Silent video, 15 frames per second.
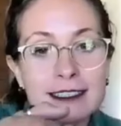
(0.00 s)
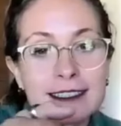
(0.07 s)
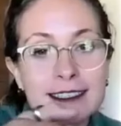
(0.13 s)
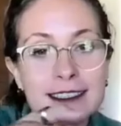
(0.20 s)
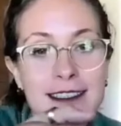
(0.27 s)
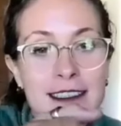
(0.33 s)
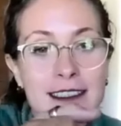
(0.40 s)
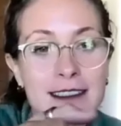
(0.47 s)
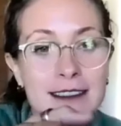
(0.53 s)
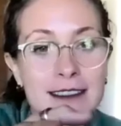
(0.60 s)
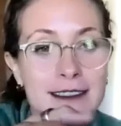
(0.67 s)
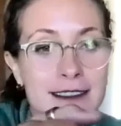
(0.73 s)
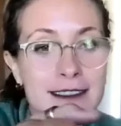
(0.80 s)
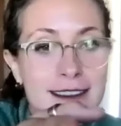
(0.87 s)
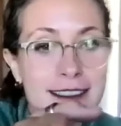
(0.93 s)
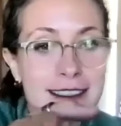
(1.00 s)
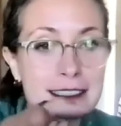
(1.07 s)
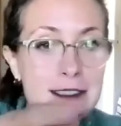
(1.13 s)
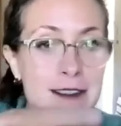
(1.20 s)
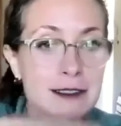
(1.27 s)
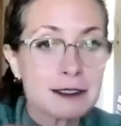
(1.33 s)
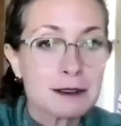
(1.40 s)
this.
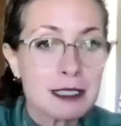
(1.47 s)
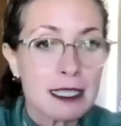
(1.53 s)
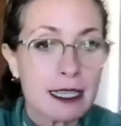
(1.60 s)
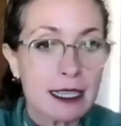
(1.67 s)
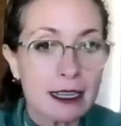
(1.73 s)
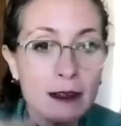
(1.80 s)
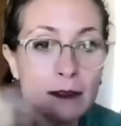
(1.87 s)
I was like,